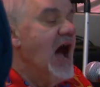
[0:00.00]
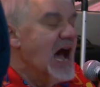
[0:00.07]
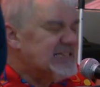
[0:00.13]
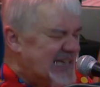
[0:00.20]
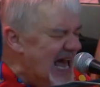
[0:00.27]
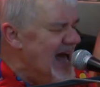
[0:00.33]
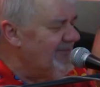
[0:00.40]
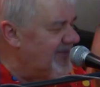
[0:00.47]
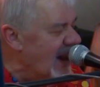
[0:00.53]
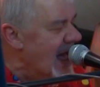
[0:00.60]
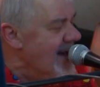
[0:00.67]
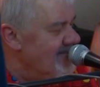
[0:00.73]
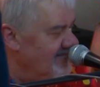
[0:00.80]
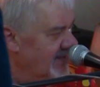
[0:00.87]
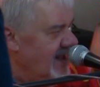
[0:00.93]
I said
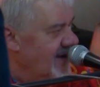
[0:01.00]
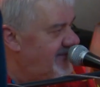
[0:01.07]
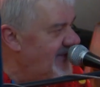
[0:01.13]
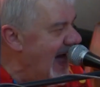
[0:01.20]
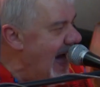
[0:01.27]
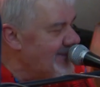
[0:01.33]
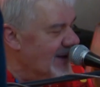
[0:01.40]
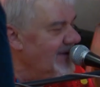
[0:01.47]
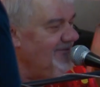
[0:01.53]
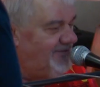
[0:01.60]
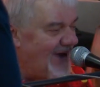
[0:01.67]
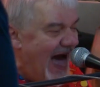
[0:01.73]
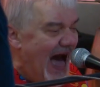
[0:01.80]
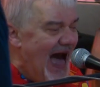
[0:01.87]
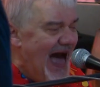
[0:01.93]
flip, flop, and
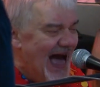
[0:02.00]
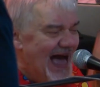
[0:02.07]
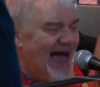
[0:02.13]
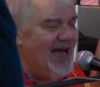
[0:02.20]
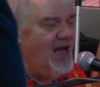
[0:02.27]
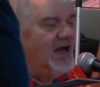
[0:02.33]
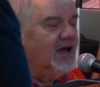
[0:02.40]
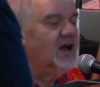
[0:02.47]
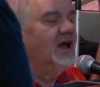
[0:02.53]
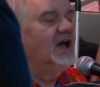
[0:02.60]
fly.